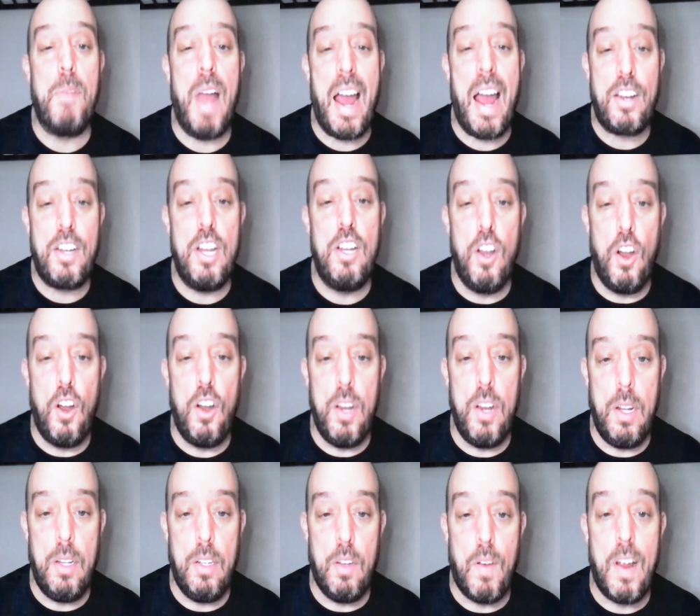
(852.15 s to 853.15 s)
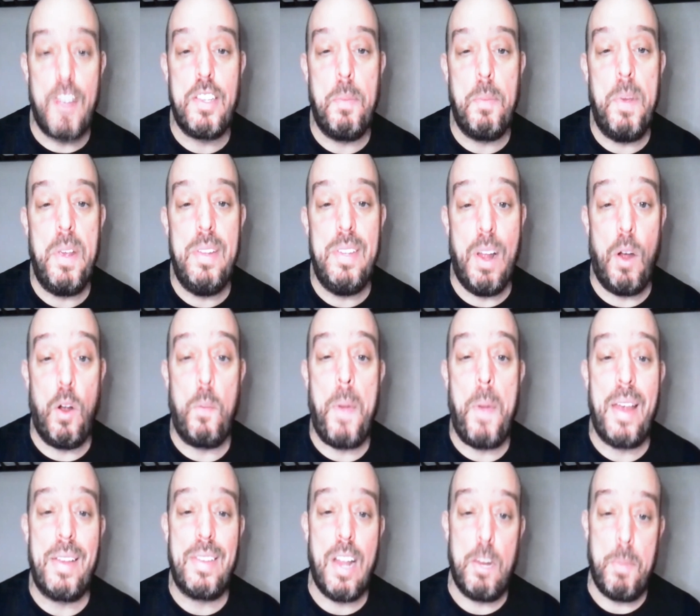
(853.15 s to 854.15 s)
actually learning the recipes that were
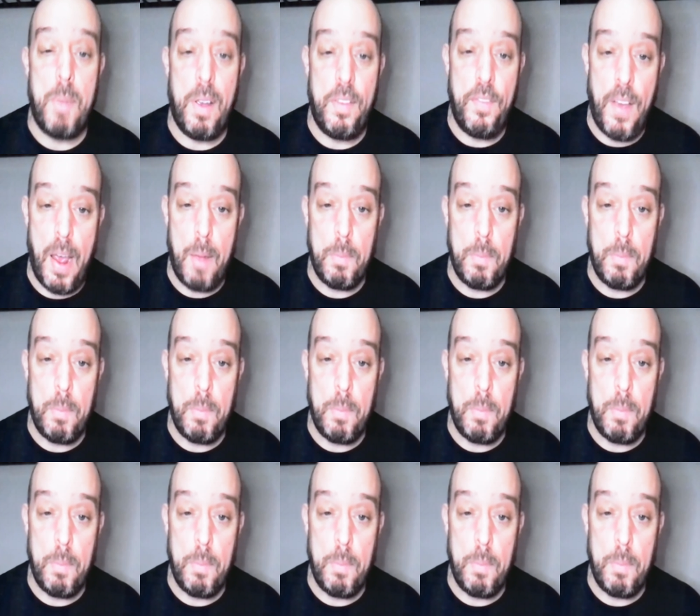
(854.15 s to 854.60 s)
passed down to my family,